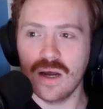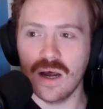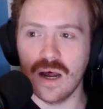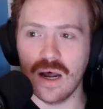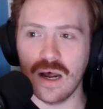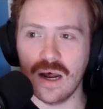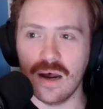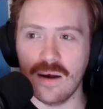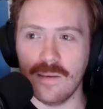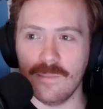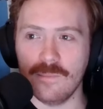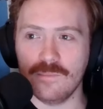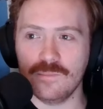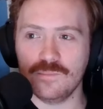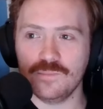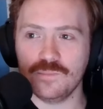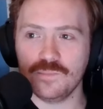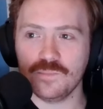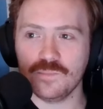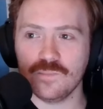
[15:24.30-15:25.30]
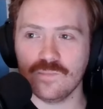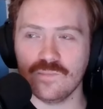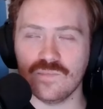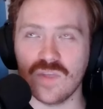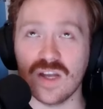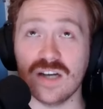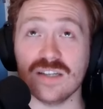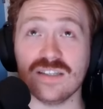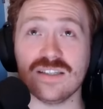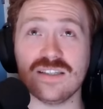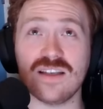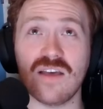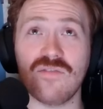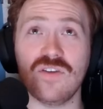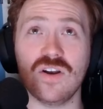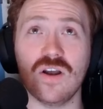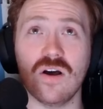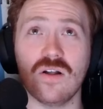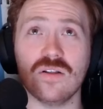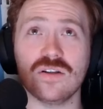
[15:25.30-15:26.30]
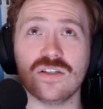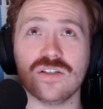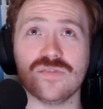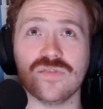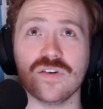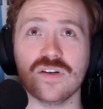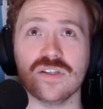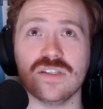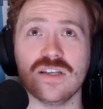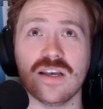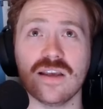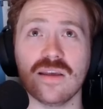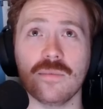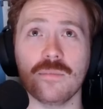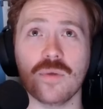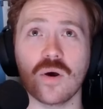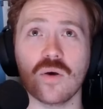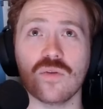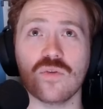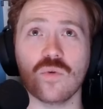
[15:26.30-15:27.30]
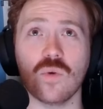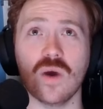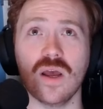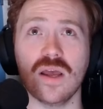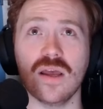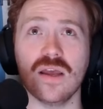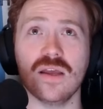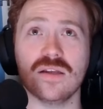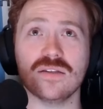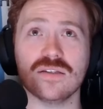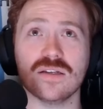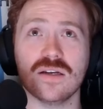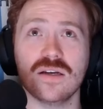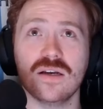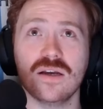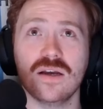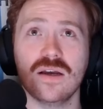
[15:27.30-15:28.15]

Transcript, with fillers: Um, that it's seven dollars for a ticket both ways.